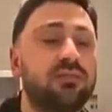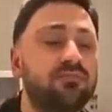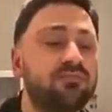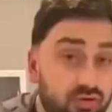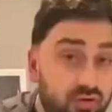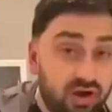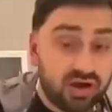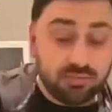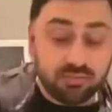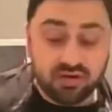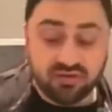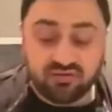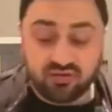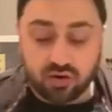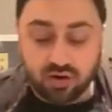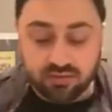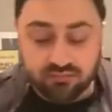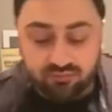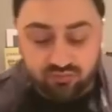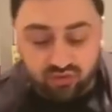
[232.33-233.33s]
we going to move
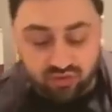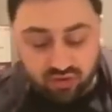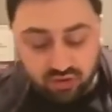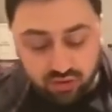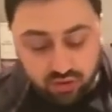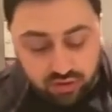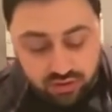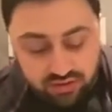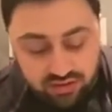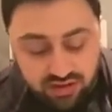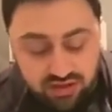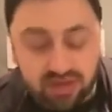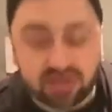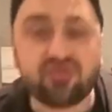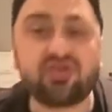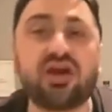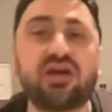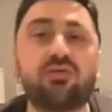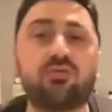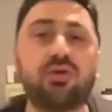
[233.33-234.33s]
on to the
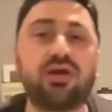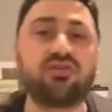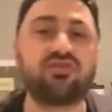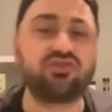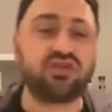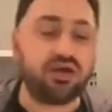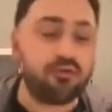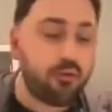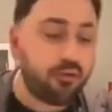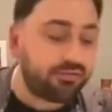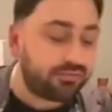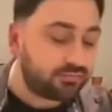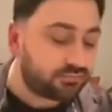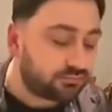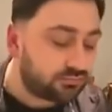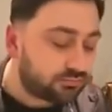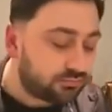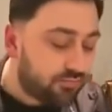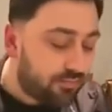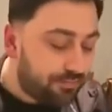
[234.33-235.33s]
chicken wings now.
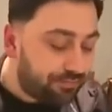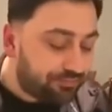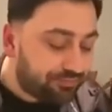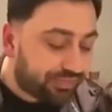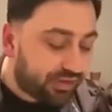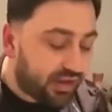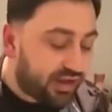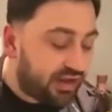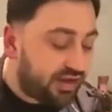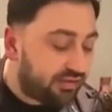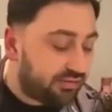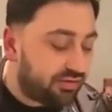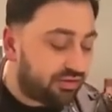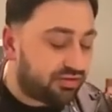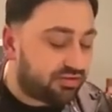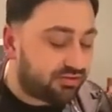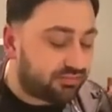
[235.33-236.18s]
And